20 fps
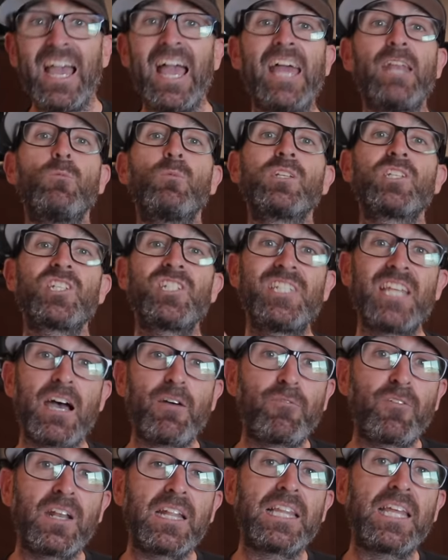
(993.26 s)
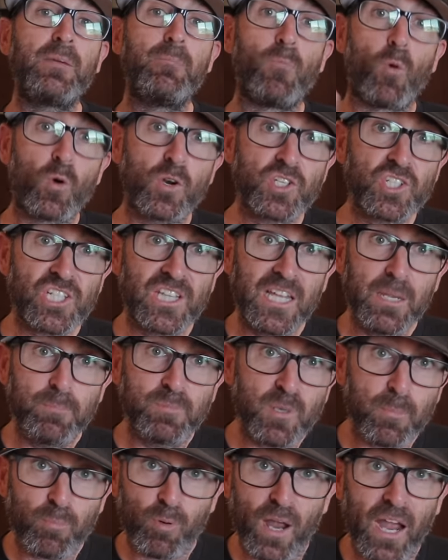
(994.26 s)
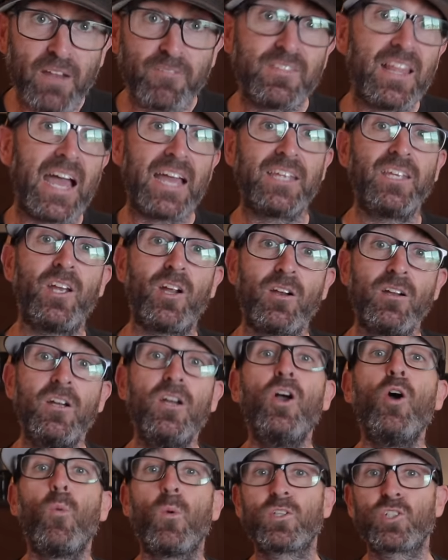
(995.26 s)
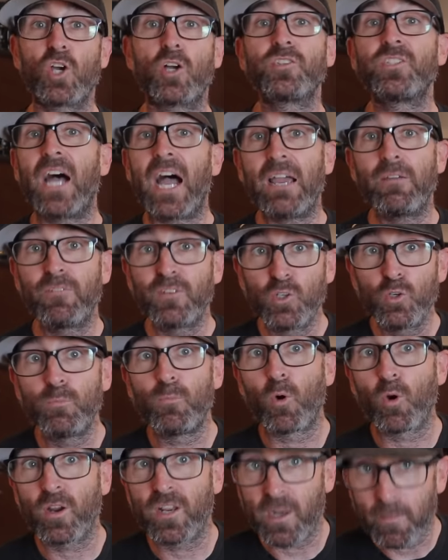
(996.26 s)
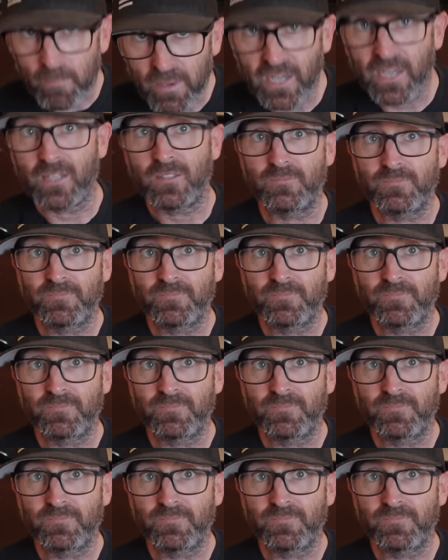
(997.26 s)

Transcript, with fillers: and was definitely more sleep deprived that year, which I'll dive into more in a minute.